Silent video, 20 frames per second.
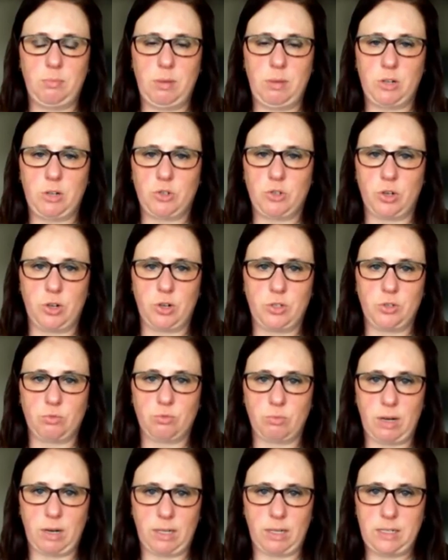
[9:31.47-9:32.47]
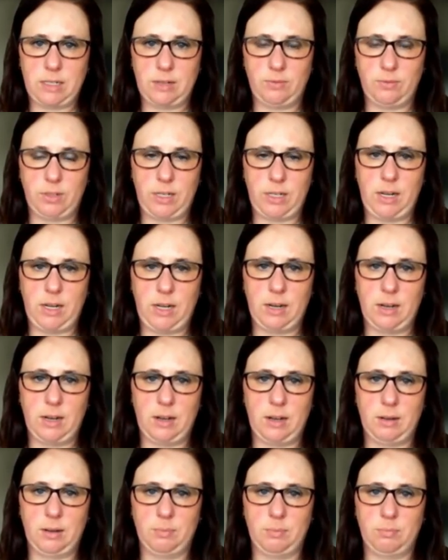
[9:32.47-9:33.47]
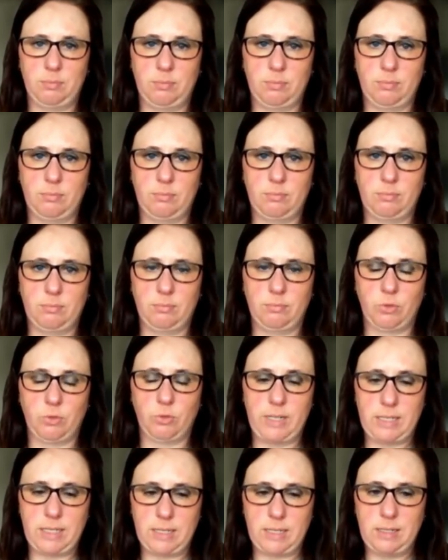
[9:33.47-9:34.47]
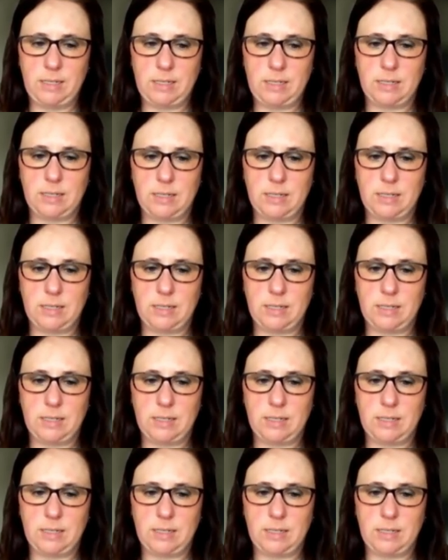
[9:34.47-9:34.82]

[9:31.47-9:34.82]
make sure it's relatively recent.